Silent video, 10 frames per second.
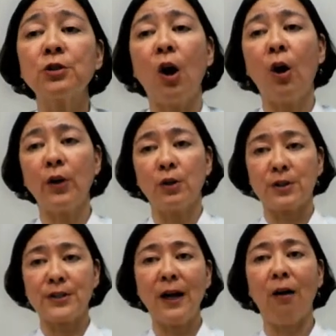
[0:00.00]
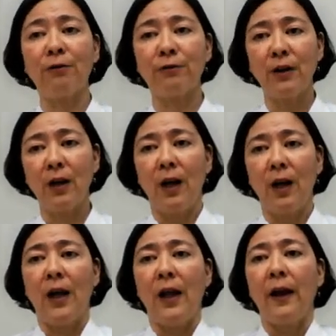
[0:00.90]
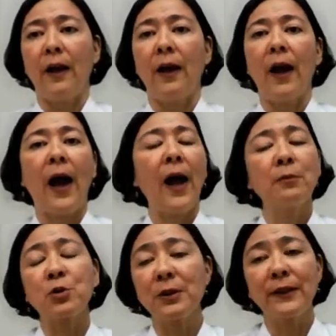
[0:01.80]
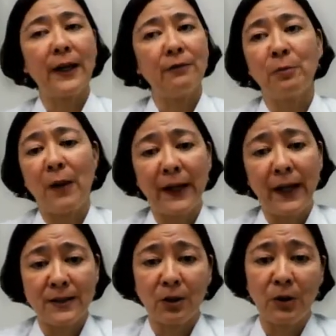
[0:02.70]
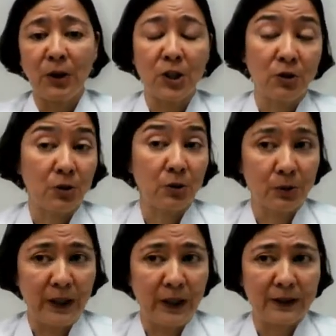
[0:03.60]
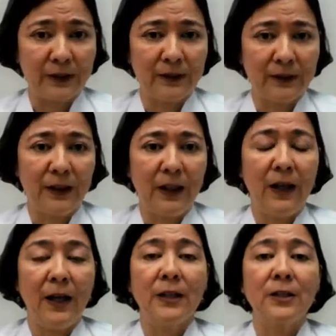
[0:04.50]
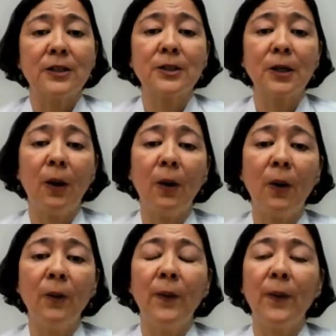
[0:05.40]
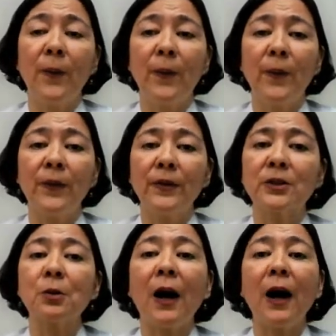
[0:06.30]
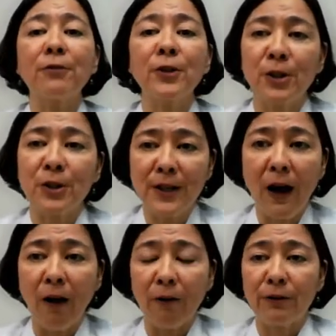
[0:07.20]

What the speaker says: it on yourself. I'm sure that everybody has a condition to treat. So try for yourself.